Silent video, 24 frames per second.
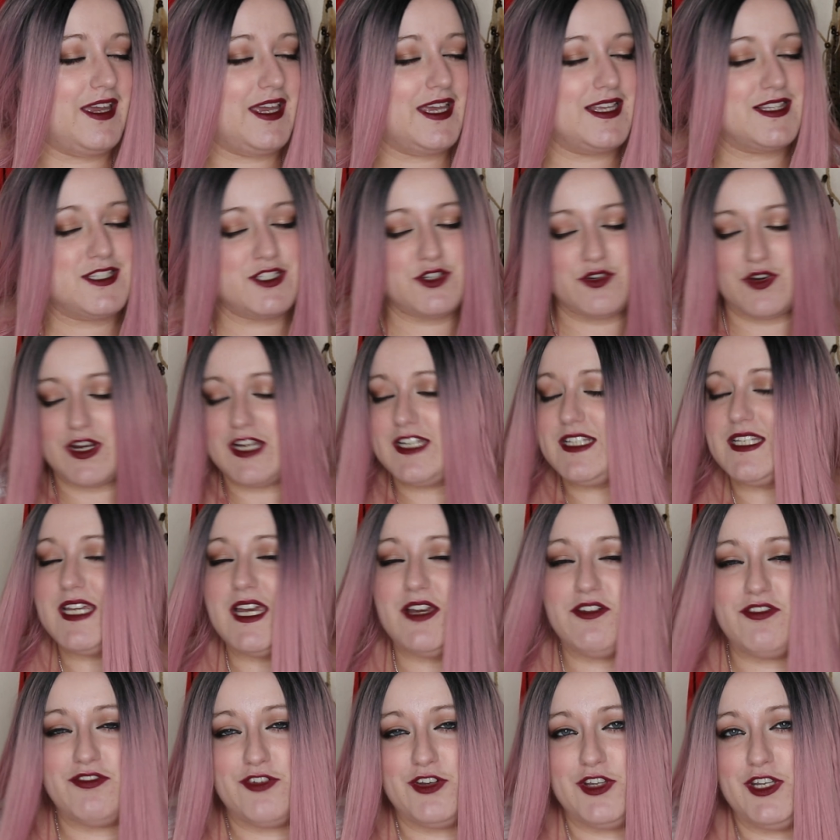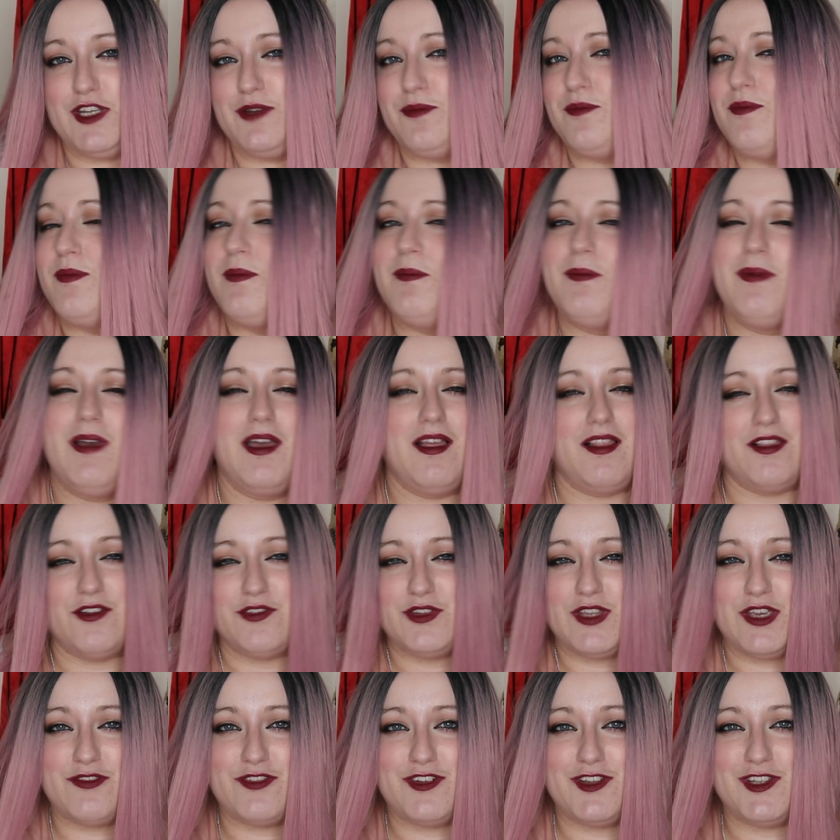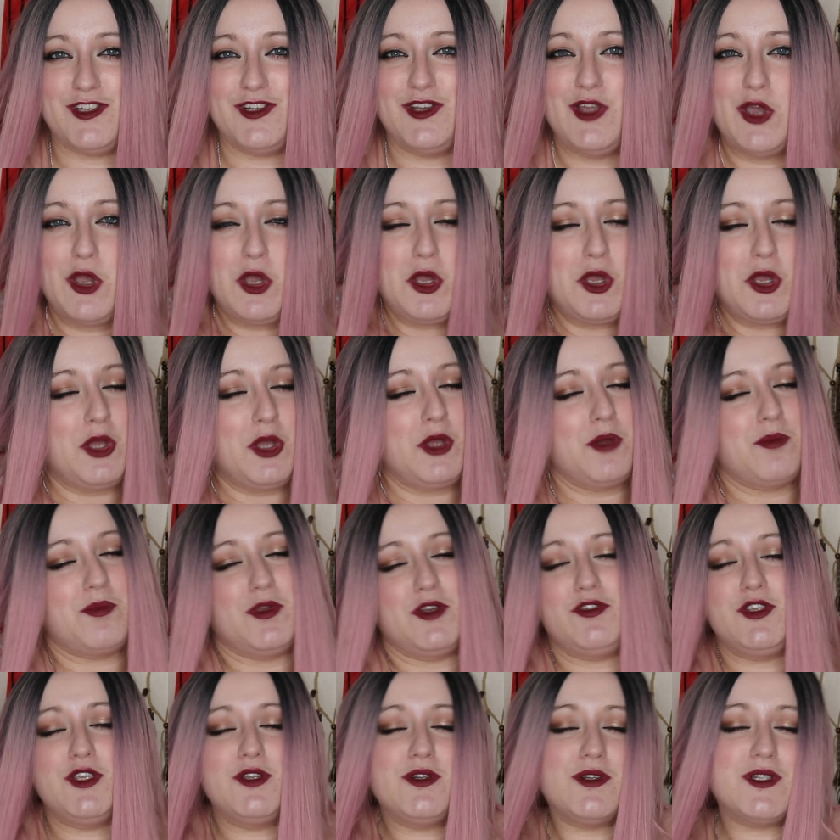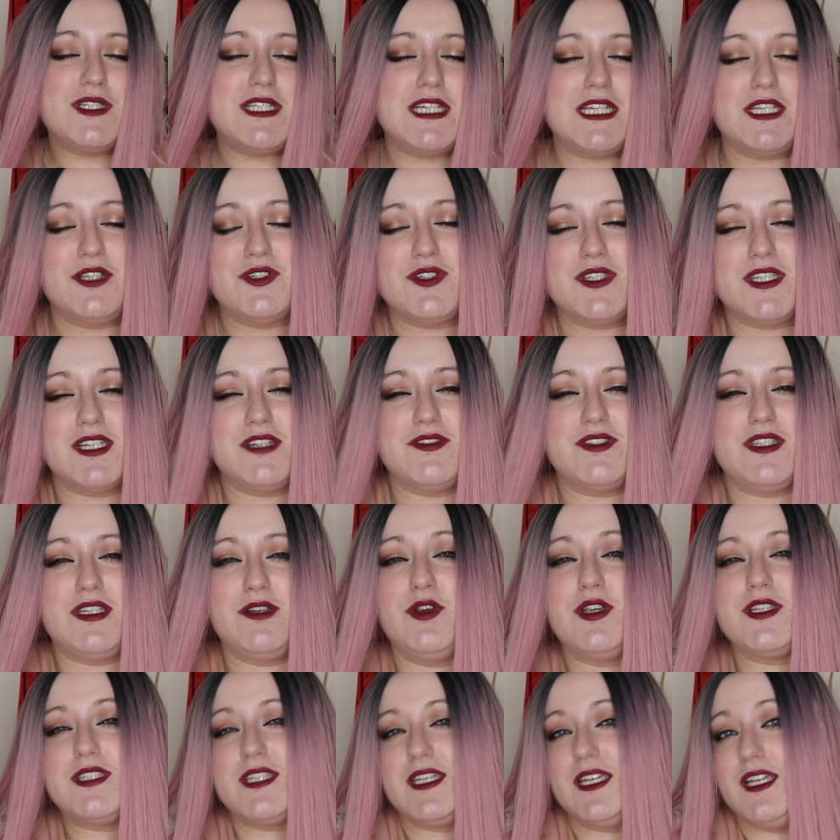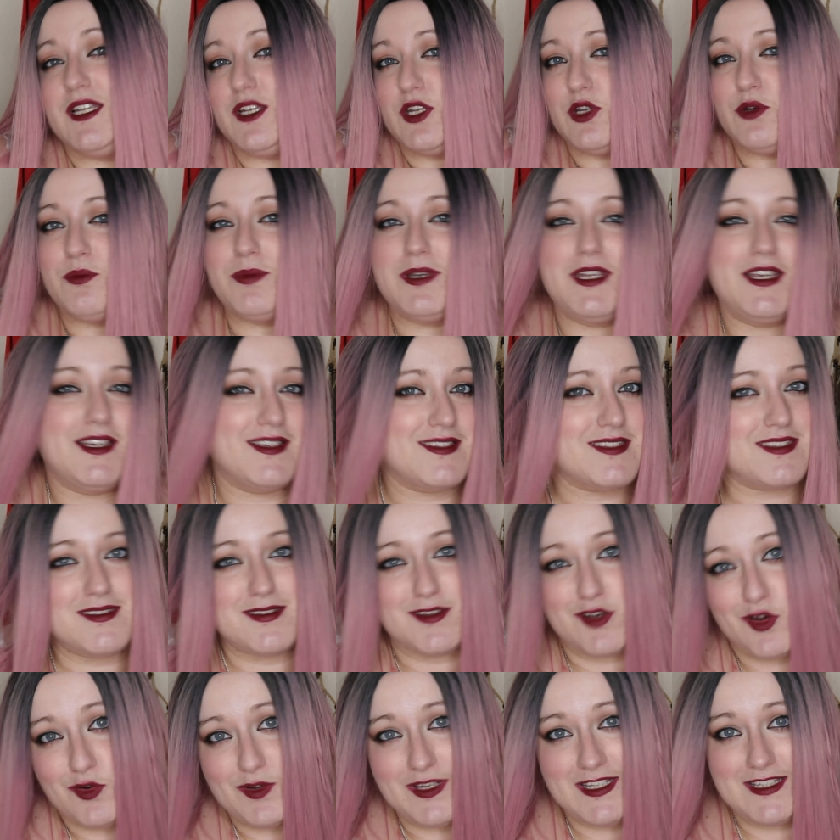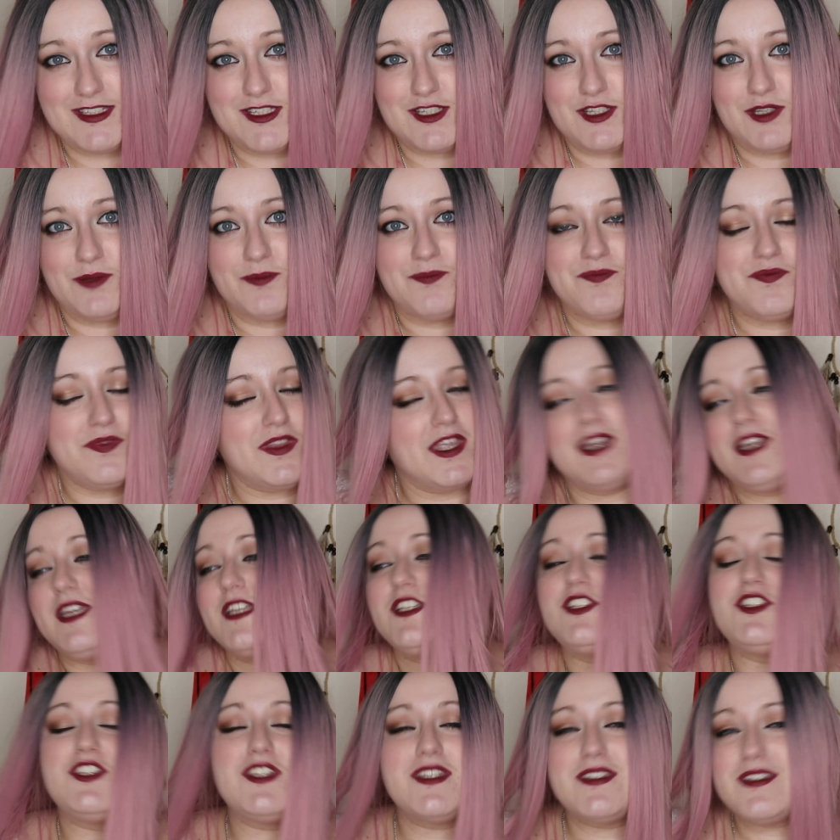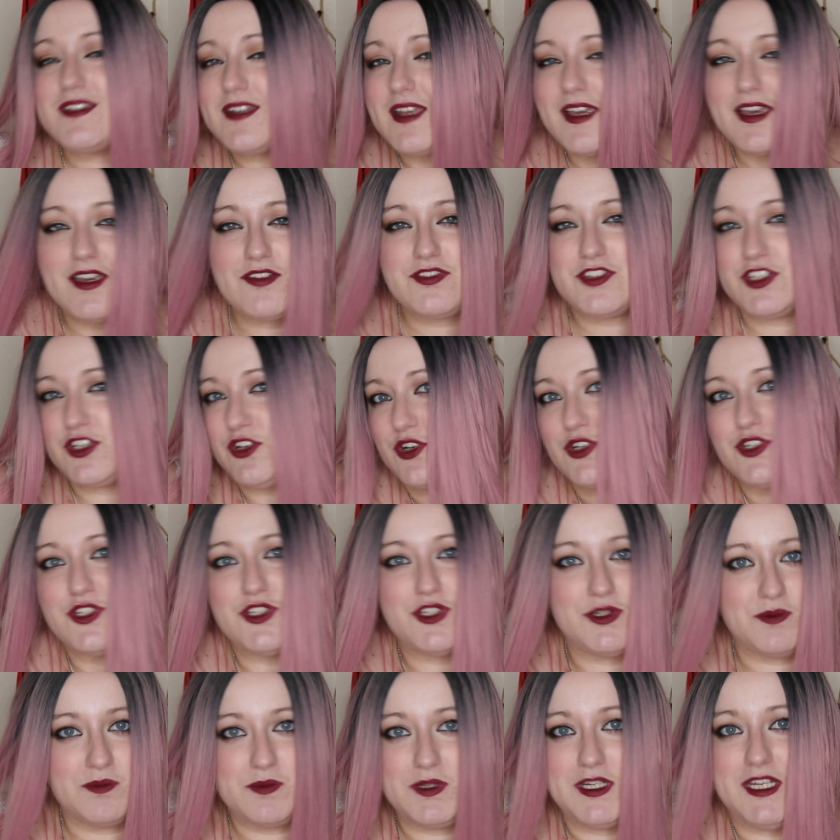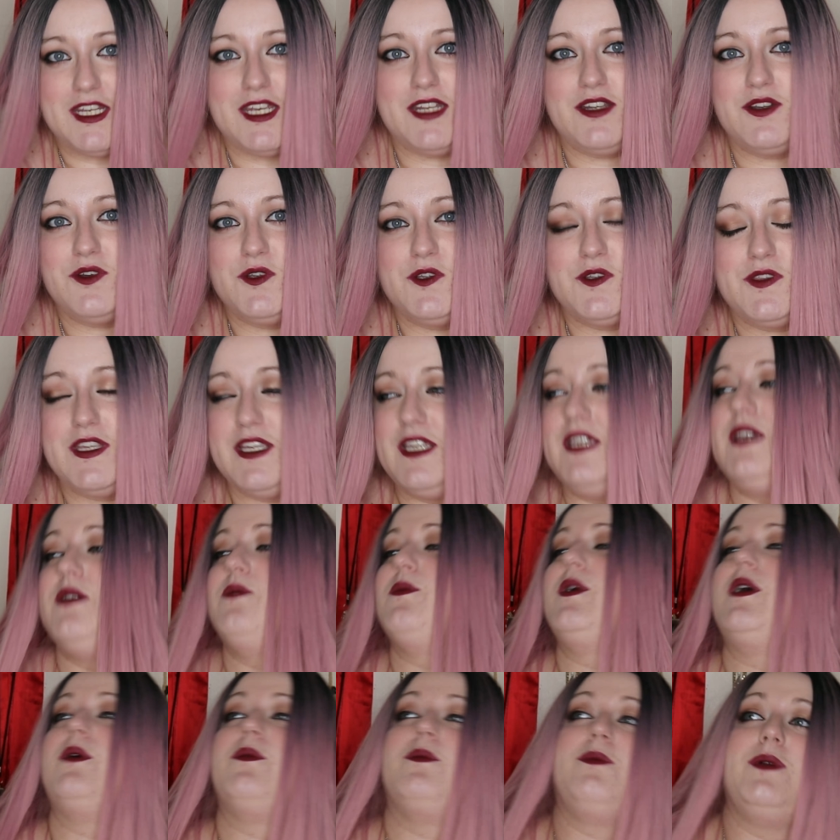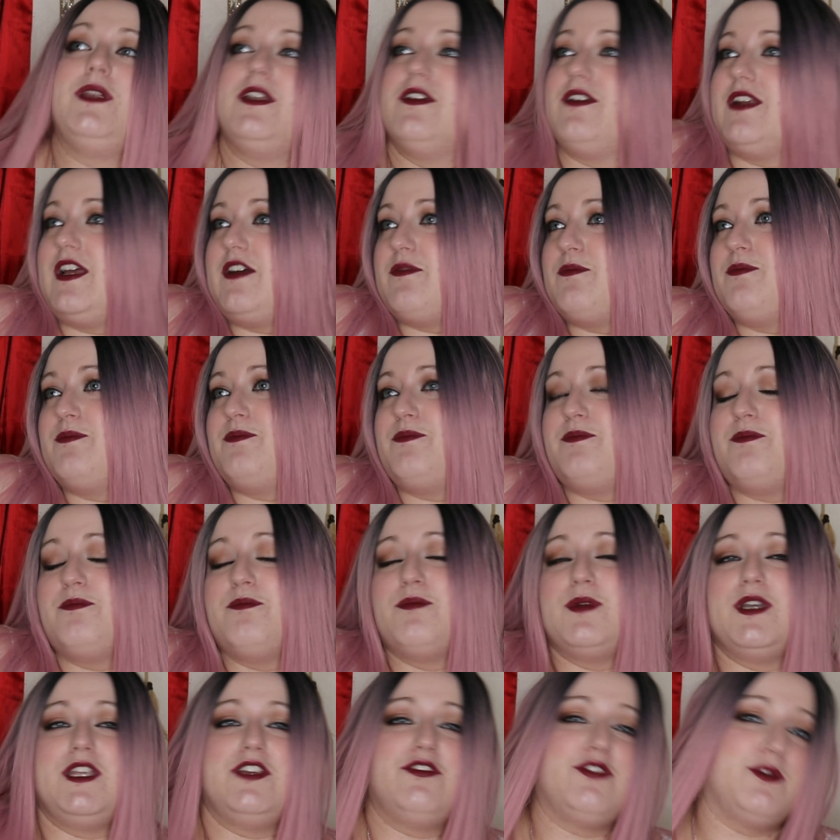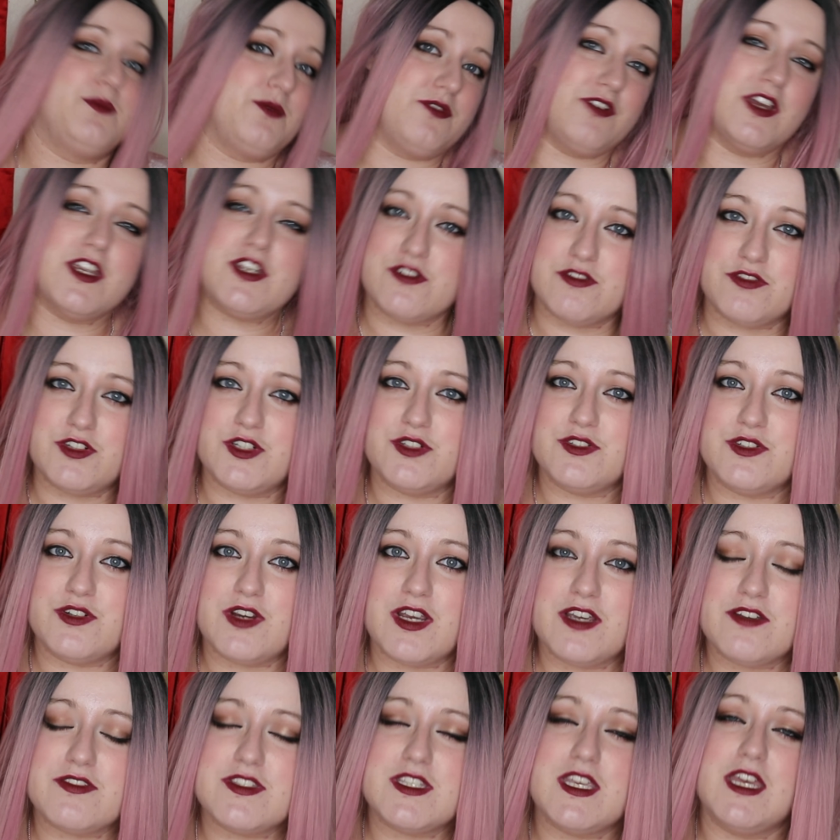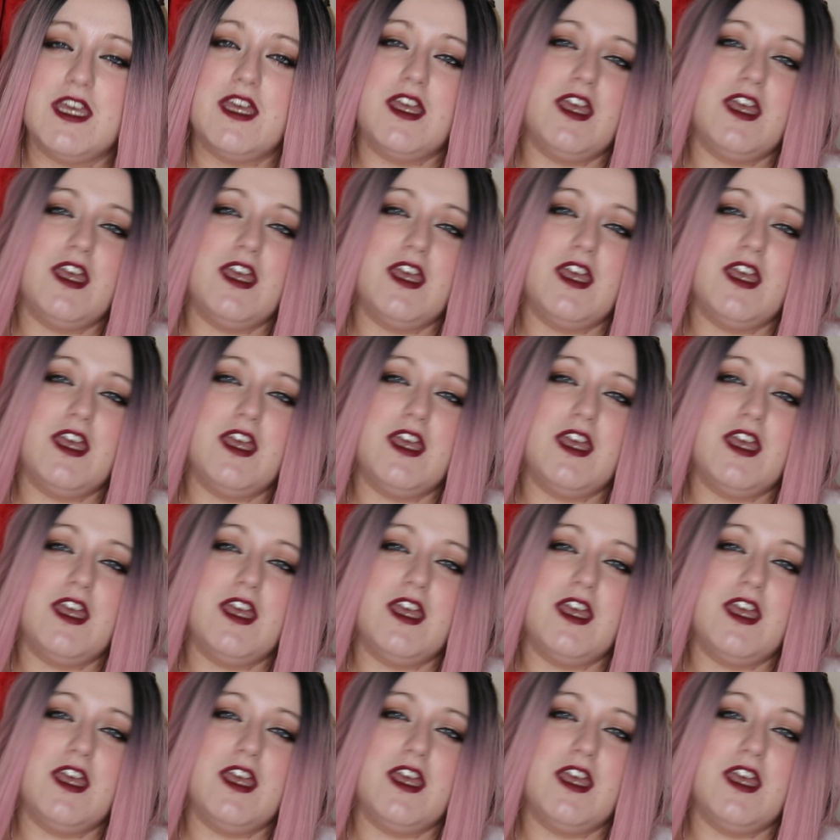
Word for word: It's great to have fun. I love to have fun. But if you don't take yourself seriously, nobody else is going to. It doesn't have to cost you money. I know you're thinking, well, we don't have money for professional photographs.